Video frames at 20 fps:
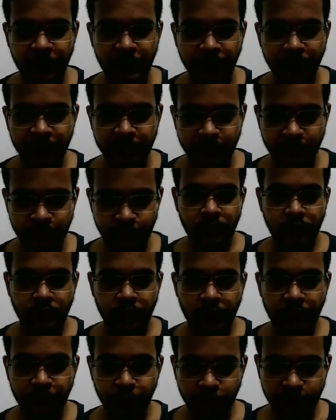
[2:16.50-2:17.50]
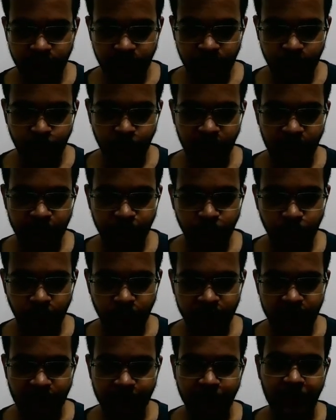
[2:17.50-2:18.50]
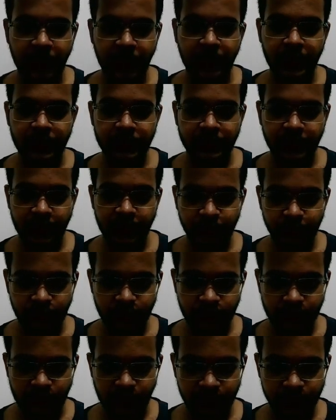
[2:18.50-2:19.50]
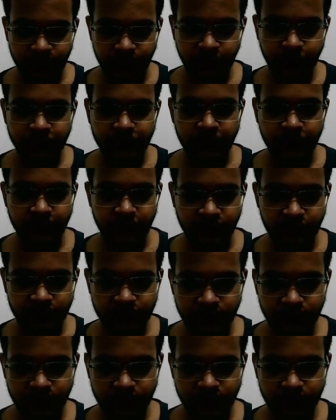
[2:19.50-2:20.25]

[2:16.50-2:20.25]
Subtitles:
revisions. So if you see, 24 of them are the actual class videos and rest